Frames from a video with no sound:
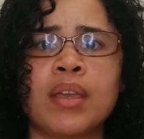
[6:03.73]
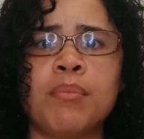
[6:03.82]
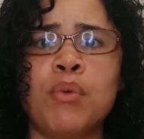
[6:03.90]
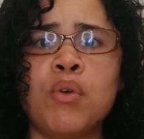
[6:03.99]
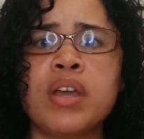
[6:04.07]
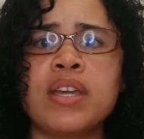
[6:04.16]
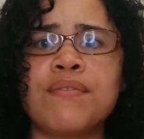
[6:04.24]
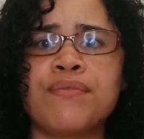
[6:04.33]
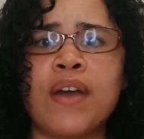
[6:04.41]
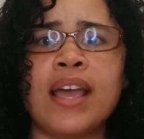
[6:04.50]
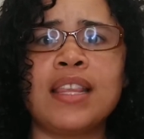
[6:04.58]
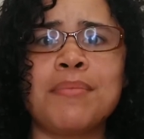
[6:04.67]
more can
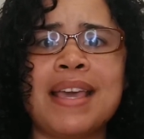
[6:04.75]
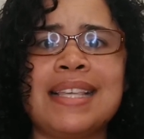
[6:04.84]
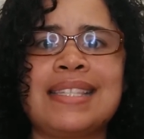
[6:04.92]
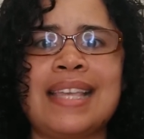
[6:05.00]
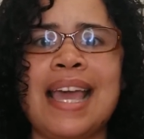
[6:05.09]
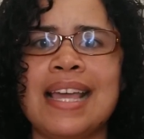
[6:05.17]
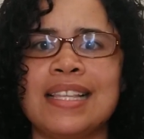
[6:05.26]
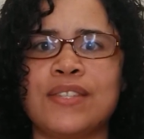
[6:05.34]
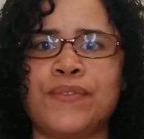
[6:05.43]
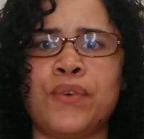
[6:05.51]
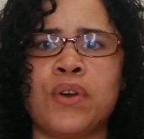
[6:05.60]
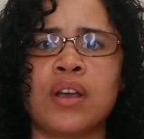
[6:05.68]
finally make
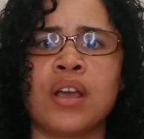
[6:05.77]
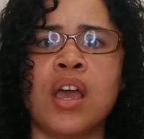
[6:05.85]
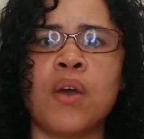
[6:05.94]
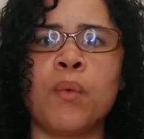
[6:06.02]
sense for